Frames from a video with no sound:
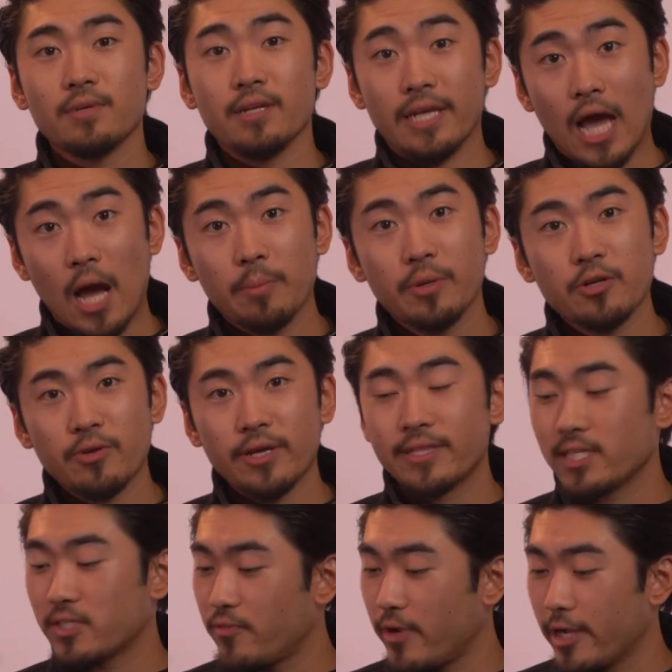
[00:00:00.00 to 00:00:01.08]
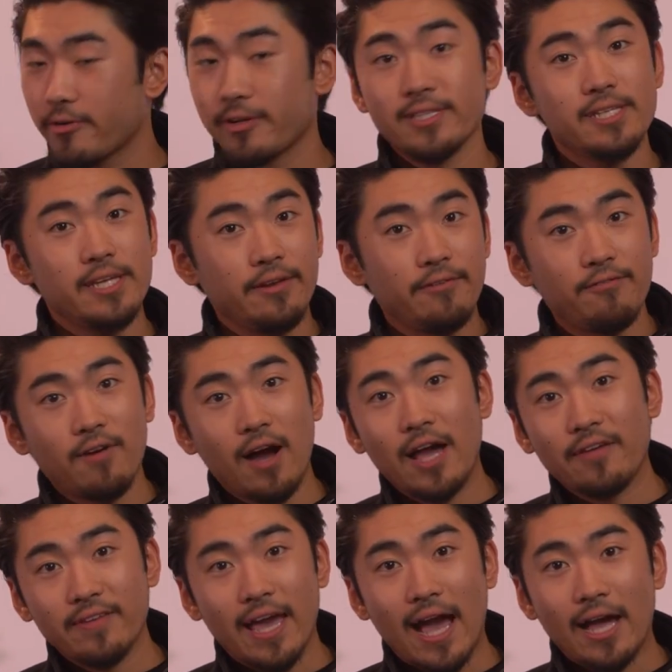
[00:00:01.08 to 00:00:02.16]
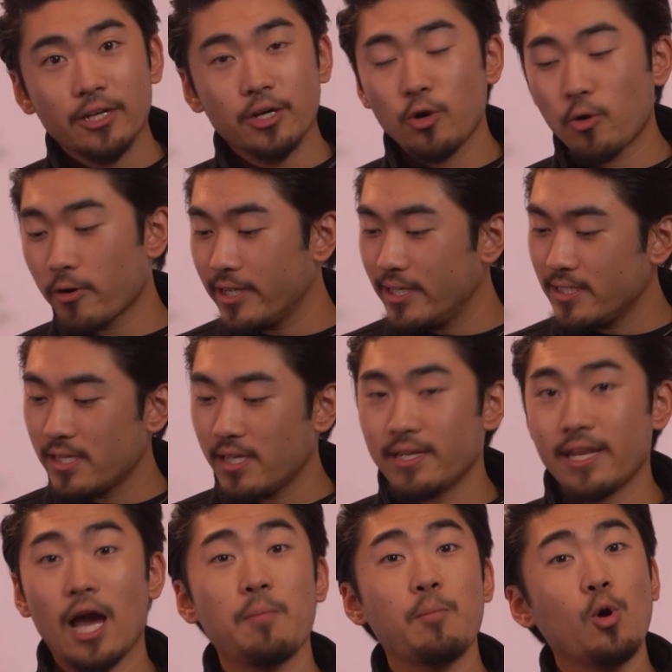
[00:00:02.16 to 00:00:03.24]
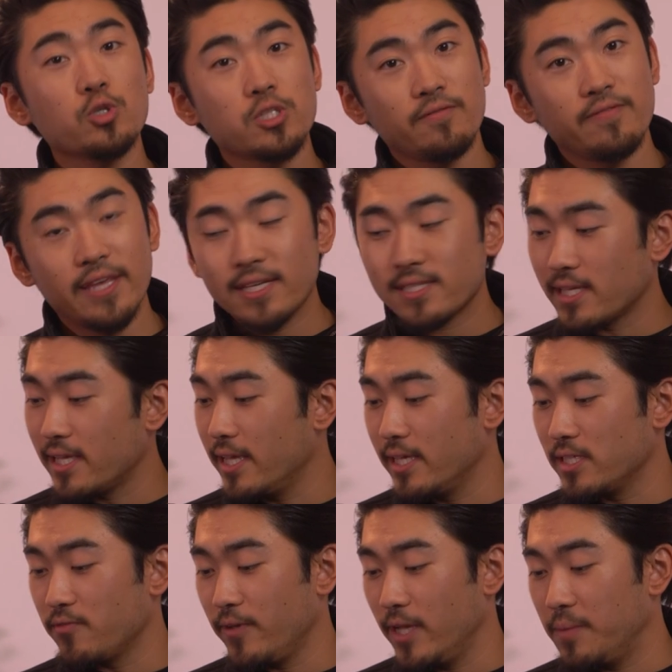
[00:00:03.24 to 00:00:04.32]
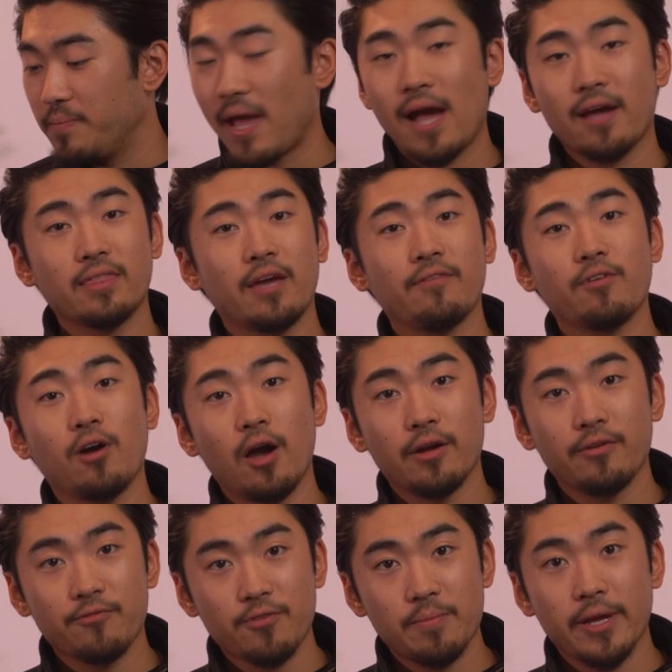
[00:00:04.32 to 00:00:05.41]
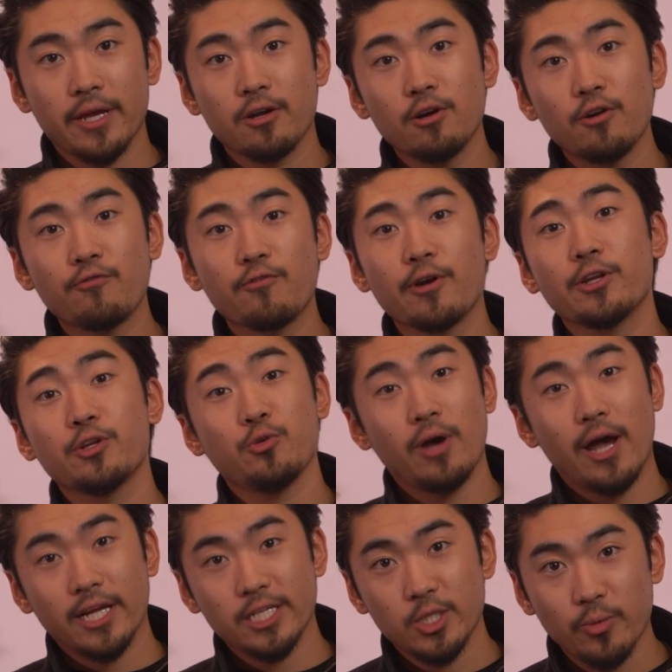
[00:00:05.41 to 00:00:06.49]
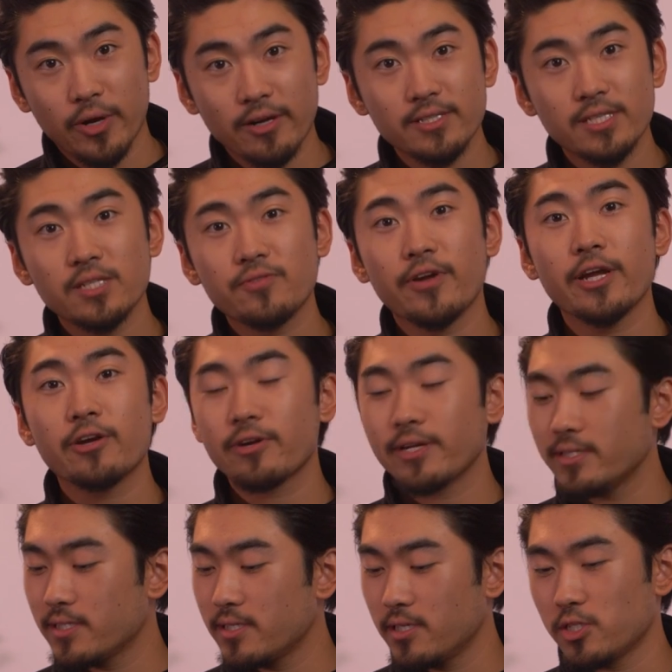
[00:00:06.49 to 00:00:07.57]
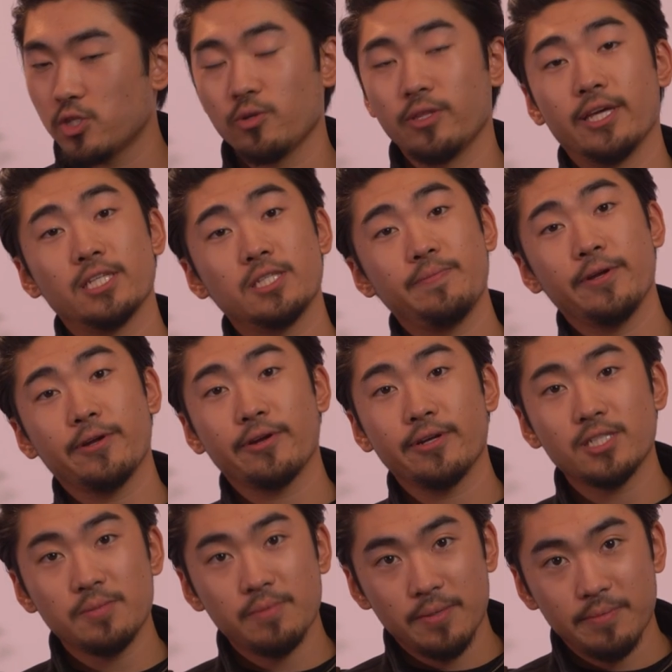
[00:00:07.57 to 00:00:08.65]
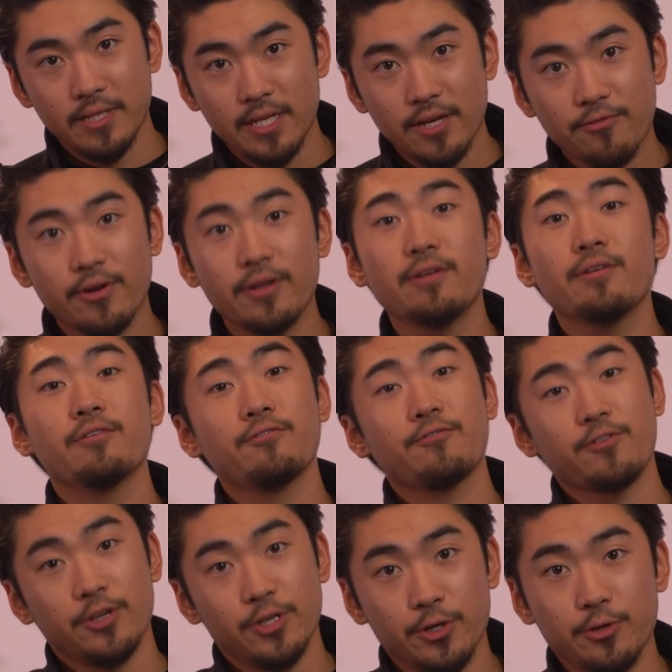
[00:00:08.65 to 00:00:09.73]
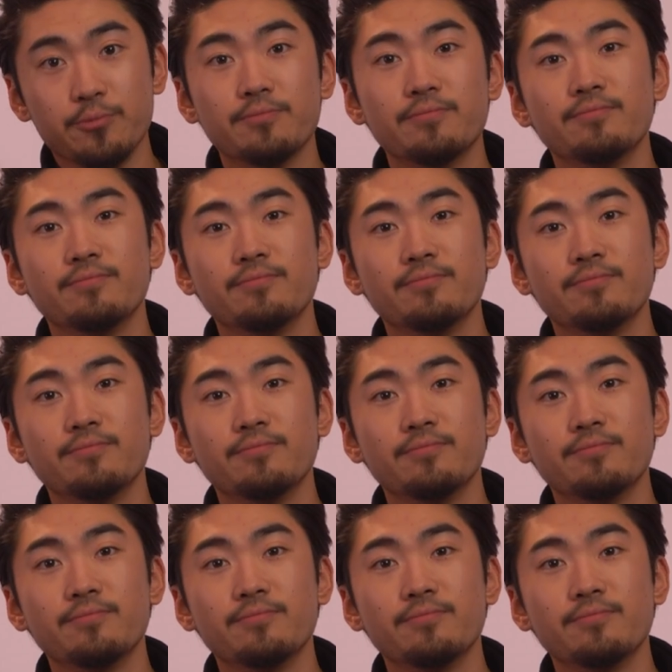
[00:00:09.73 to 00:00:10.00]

Now I'm gonna rate this fragrance in 5 categories. Now most of this is feedback that I've gotten from my girlfriend who actually wears this fragrance, so the experience may be different for you.